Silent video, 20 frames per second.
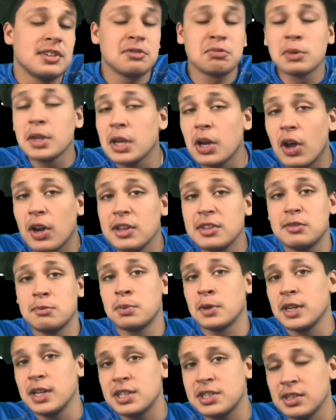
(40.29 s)
It's really all just
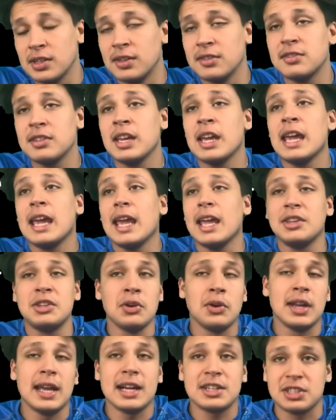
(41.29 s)
predictions
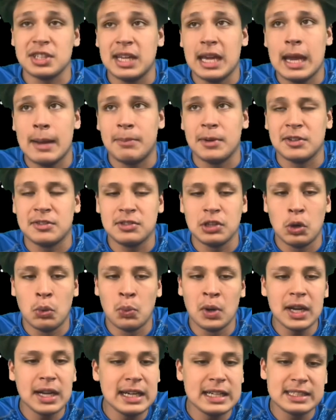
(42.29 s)
until it actually happens. So
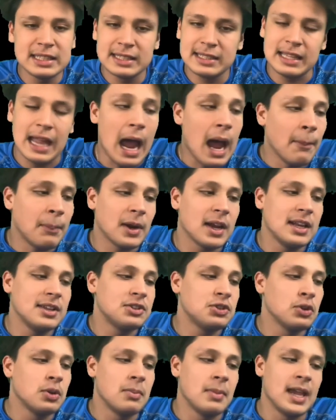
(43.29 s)
we're going to just hop right
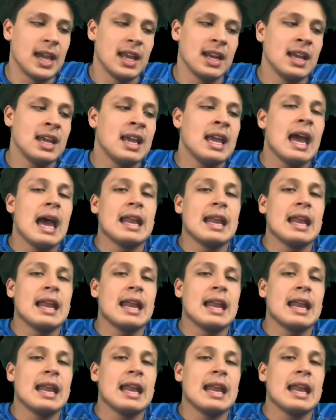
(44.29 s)
into it, man.